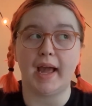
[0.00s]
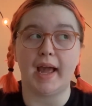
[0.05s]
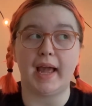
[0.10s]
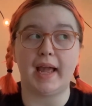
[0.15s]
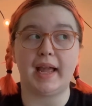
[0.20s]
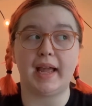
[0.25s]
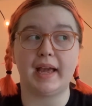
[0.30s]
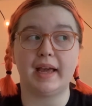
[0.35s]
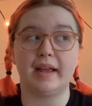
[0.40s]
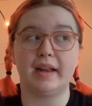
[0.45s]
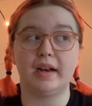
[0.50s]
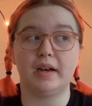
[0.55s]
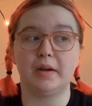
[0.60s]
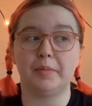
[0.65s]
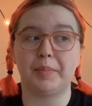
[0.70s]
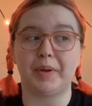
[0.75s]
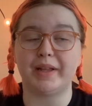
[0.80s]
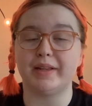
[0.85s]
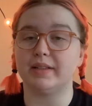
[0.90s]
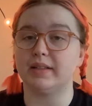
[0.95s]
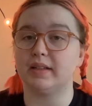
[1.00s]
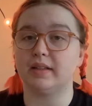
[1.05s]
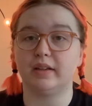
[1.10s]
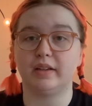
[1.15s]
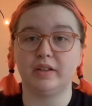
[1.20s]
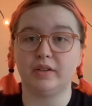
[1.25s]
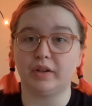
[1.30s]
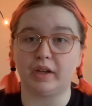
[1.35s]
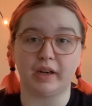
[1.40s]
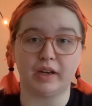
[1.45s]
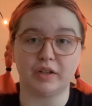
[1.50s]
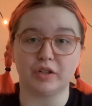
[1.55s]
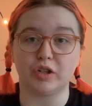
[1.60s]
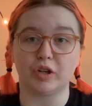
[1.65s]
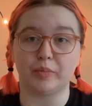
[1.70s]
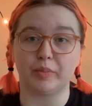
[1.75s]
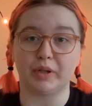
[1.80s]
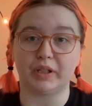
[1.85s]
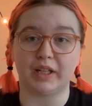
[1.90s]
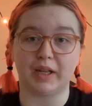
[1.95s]
and basically you can
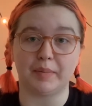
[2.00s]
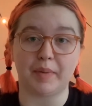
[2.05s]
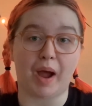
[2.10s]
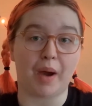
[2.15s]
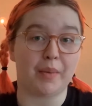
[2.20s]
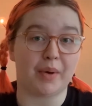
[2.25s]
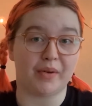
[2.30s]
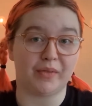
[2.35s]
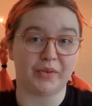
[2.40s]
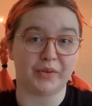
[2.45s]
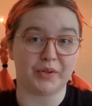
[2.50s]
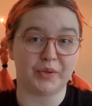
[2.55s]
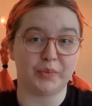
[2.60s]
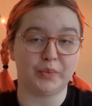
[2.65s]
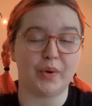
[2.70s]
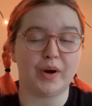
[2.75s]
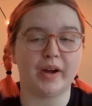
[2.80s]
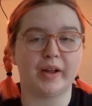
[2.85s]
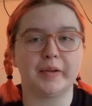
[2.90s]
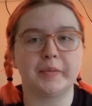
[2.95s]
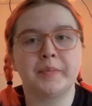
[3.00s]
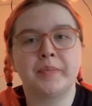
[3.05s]
interpret them however you want.